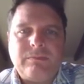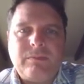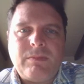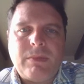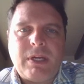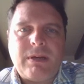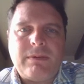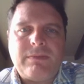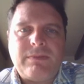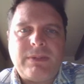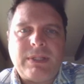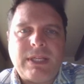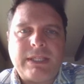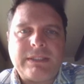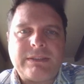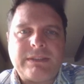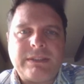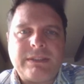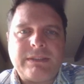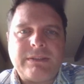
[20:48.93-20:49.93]
of
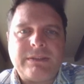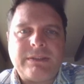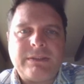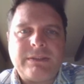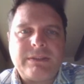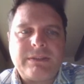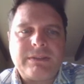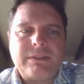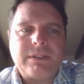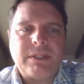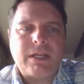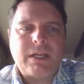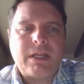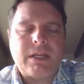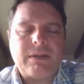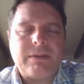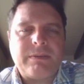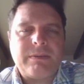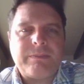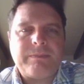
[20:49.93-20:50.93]
lesson
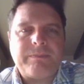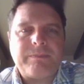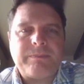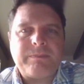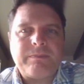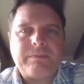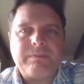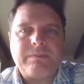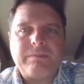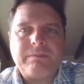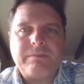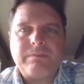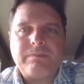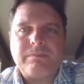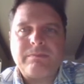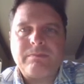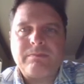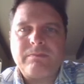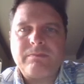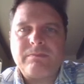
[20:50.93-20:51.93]

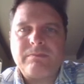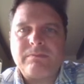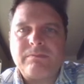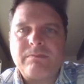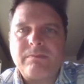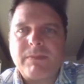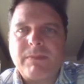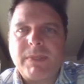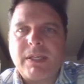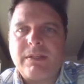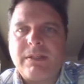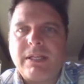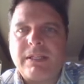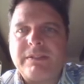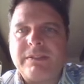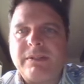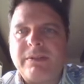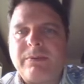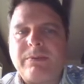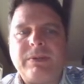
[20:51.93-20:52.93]

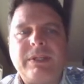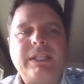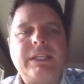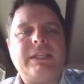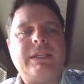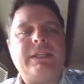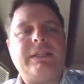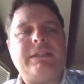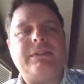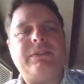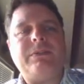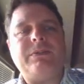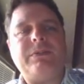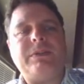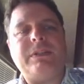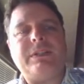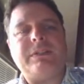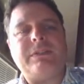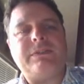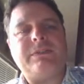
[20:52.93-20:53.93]
3 in
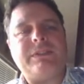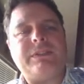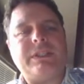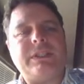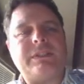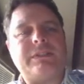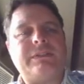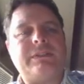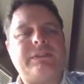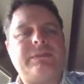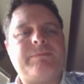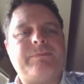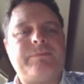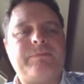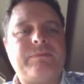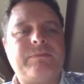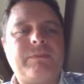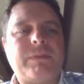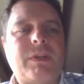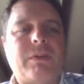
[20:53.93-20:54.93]
unit 6.
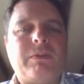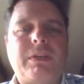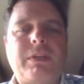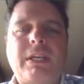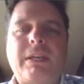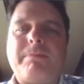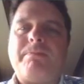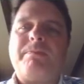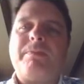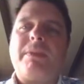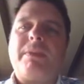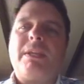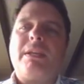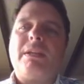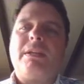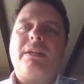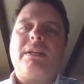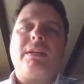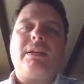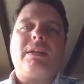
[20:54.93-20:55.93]
Okay.
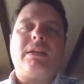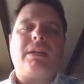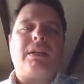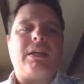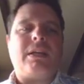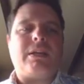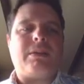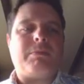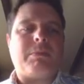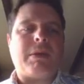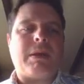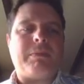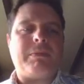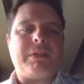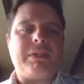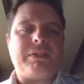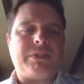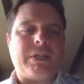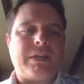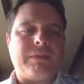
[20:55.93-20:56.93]
I'm going
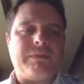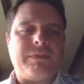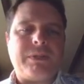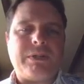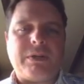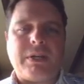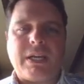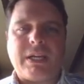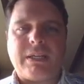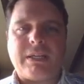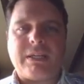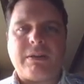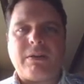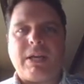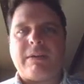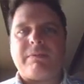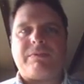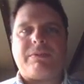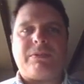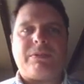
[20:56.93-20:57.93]
to try to figure out how to
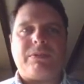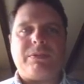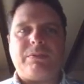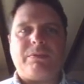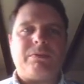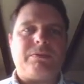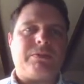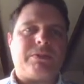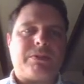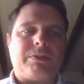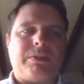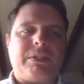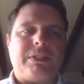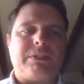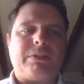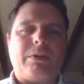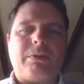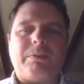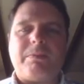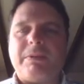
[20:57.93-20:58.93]
have 2
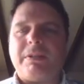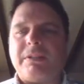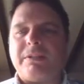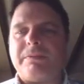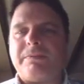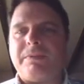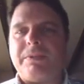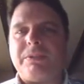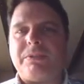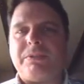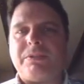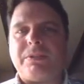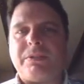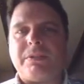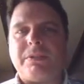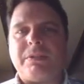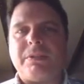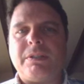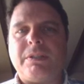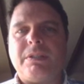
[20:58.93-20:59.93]
screens open in the
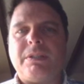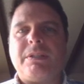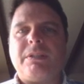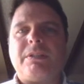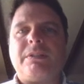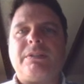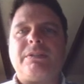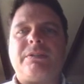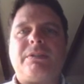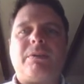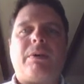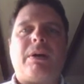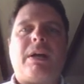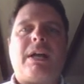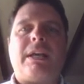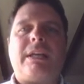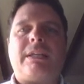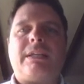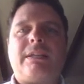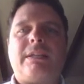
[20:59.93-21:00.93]
future so
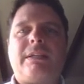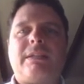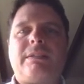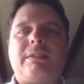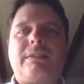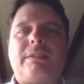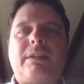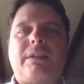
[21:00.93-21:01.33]
I can